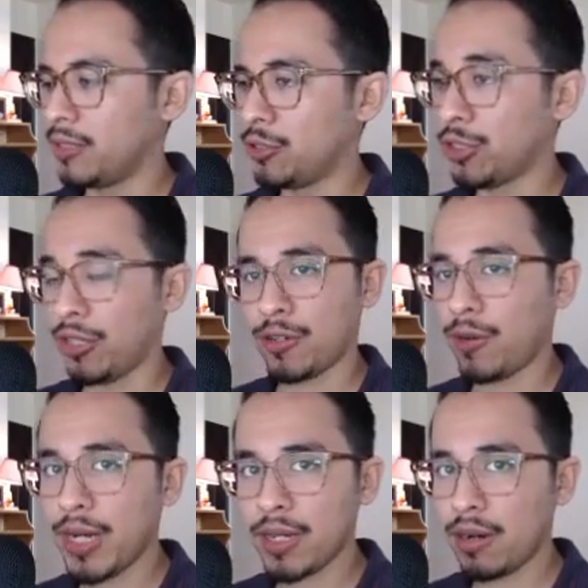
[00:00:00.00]
shared
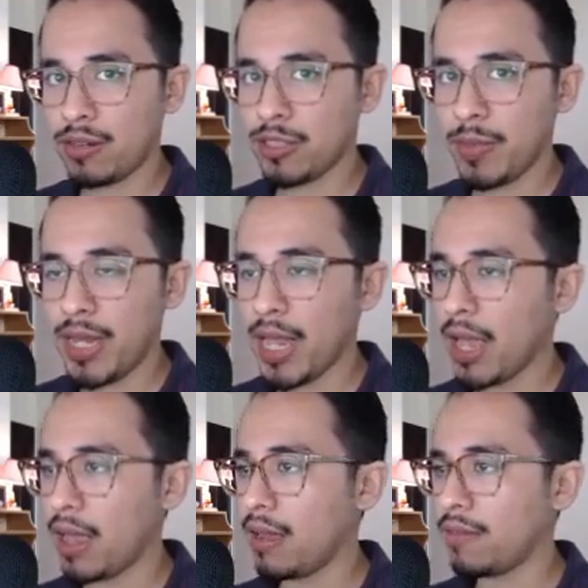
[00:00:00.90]
credit cards you may
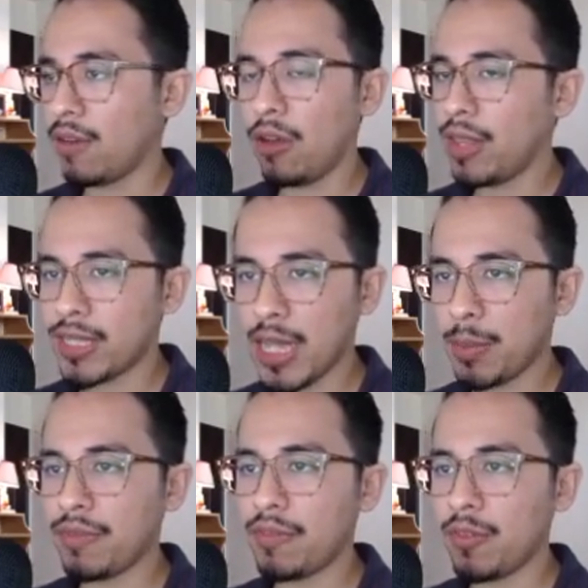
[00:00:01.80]
have, all that type
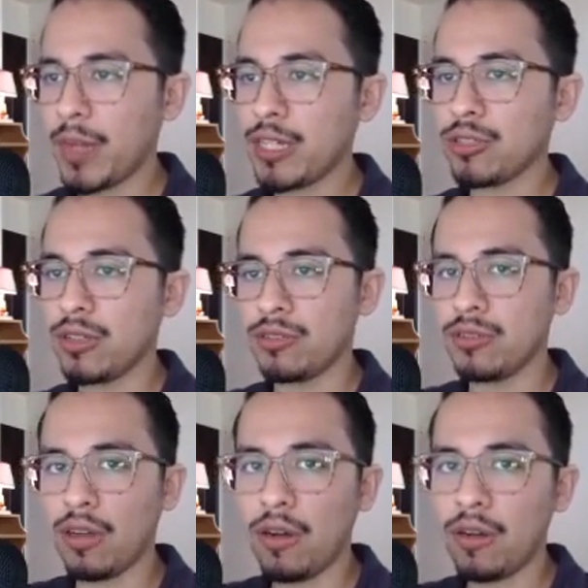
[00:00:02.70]
of information. It's all